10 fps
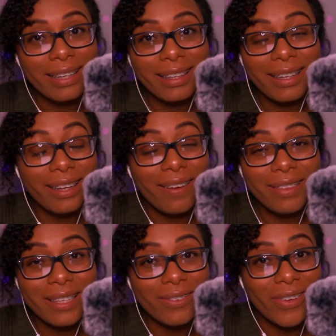Click off
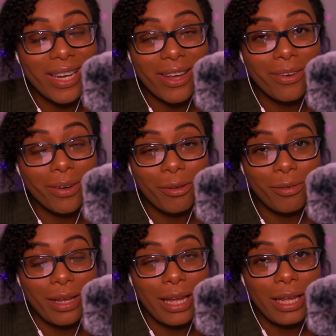this video real
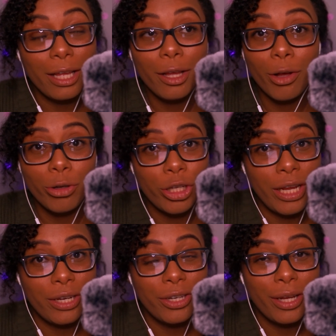quick, go
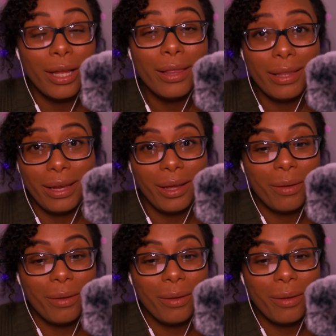change it, and then